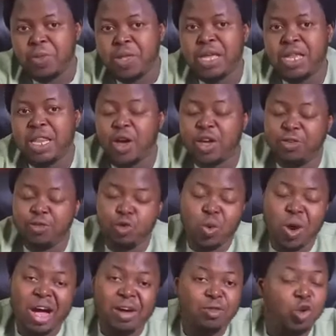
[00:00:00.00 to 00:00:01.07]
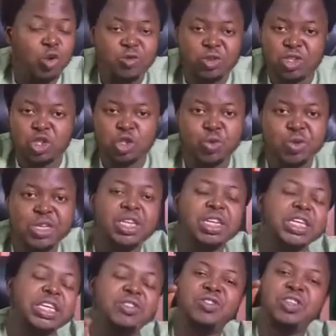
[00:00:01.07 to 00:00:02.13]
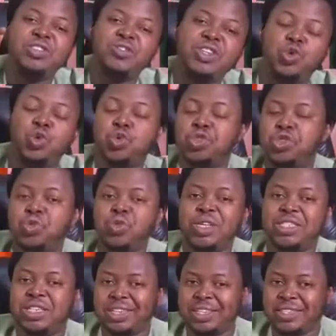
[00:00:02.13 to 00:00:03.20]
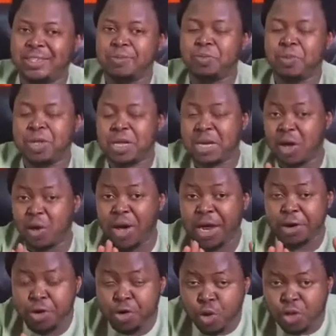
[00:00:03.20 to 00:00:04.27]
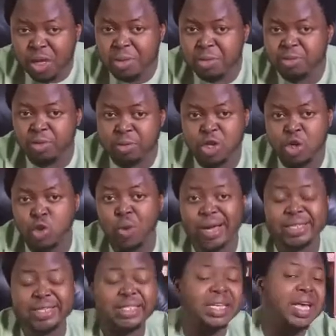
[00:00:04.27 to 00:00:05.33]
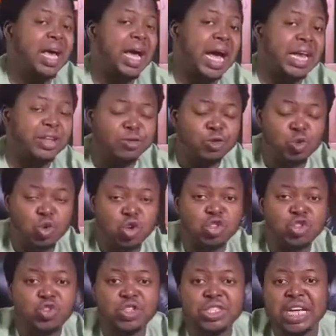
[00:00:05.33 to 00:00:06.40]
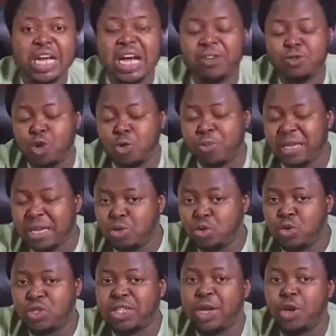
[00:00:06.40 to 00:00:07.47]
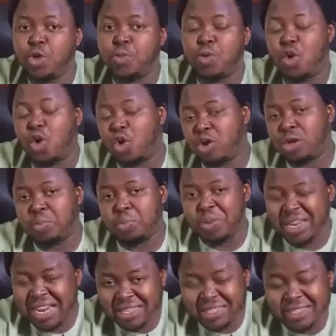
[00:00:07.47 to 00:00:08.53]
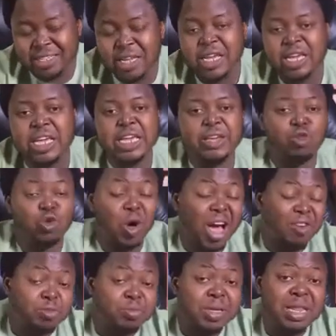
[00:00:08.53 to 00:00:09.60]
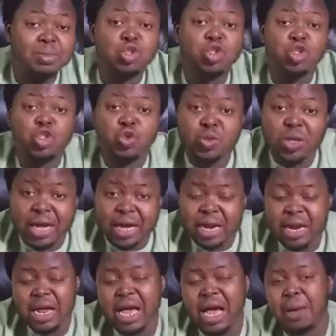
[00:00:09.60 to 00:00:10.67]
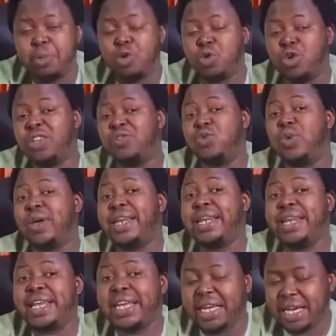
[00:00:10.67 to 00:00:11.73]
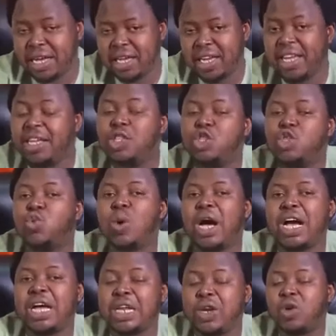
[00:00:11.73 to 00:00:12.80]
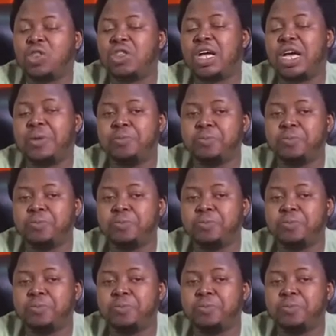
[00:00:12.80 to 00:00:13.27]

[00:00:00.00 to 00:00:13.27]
Now, if you have all of these three, give this video 3 ticks. Now, I know that people from the US and a few countries have not been able to sign up on Binance. If you haven't been able to do that, I'm going to give you a link into another